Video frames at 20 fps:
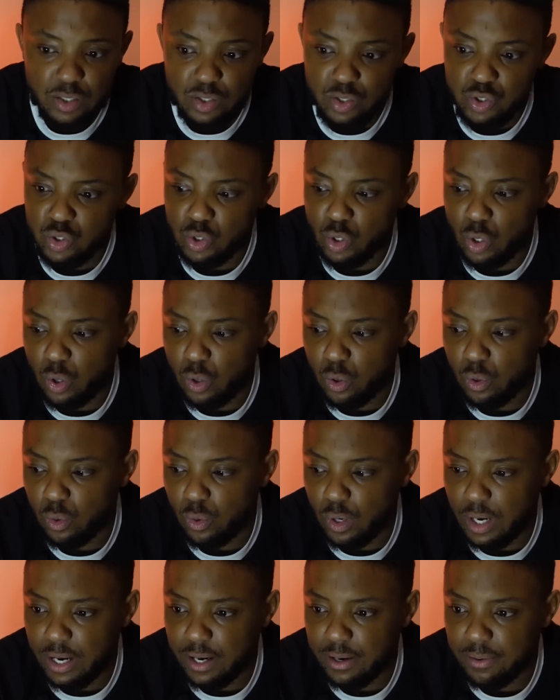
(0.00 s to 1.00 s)

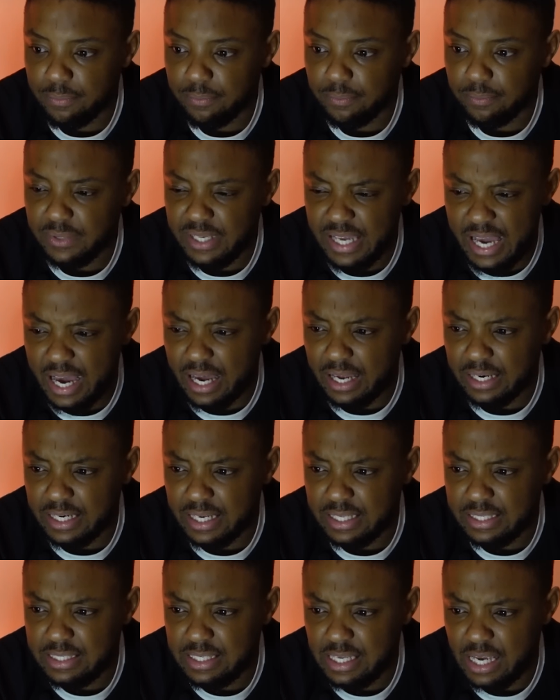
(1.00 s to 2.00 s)
So, yeah,
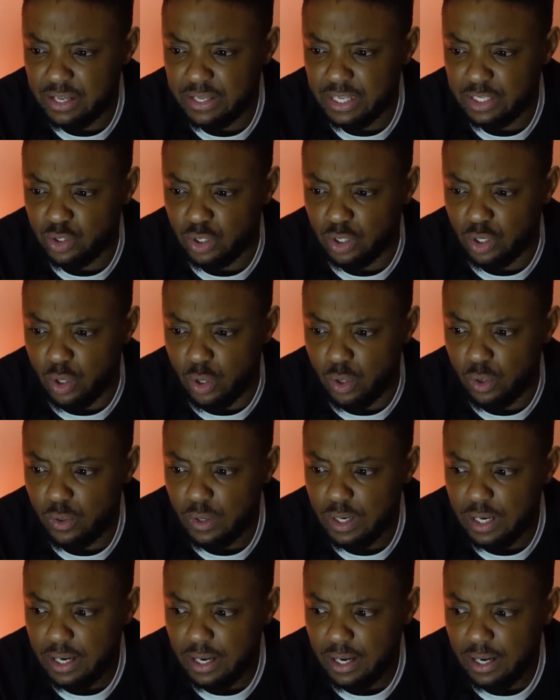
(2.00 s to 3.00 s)
let's see how that's going to
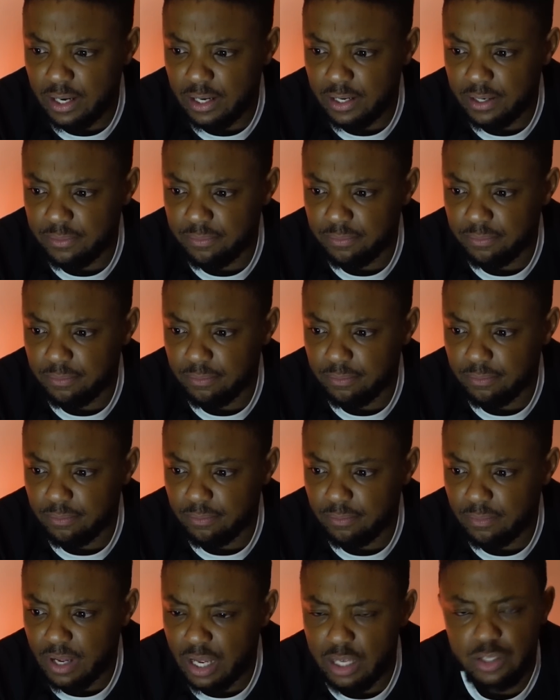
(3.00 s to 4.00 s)
go.
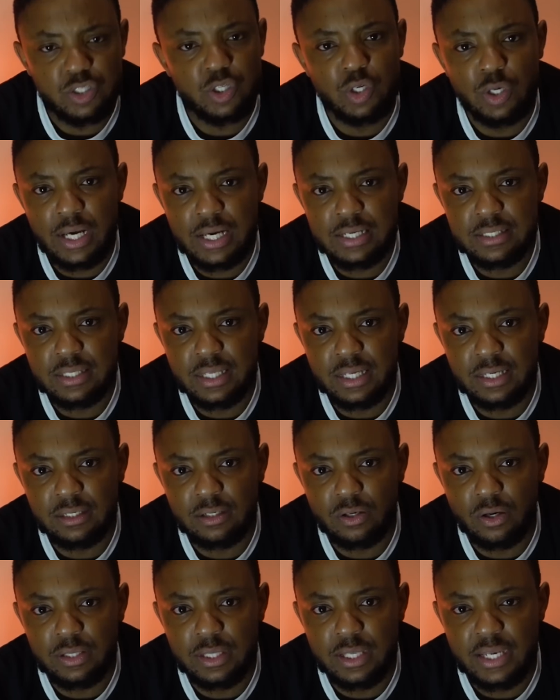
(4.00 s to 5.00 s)
I'll see you guys
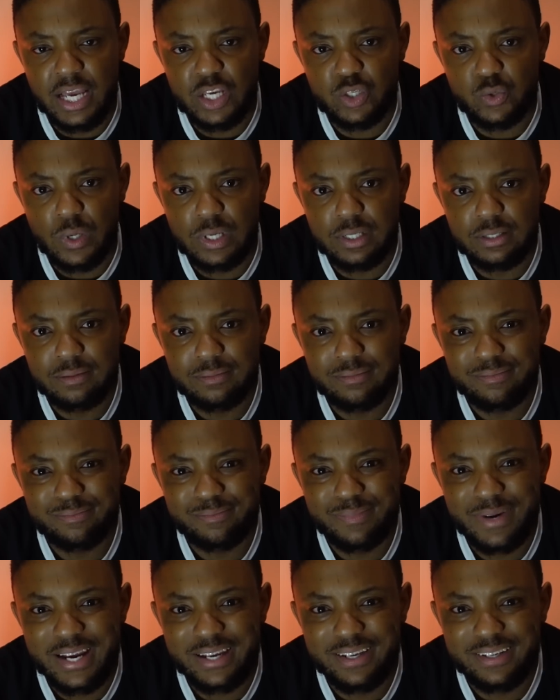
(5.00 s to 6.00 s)
then on the next one.
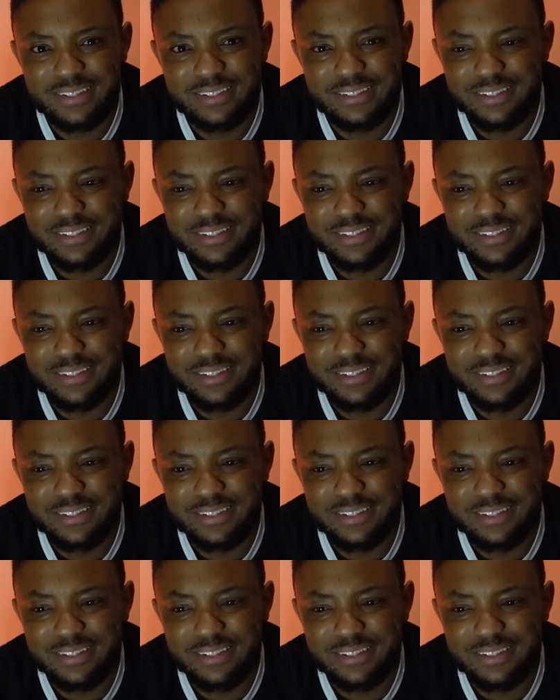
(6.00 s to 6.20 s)
Bye.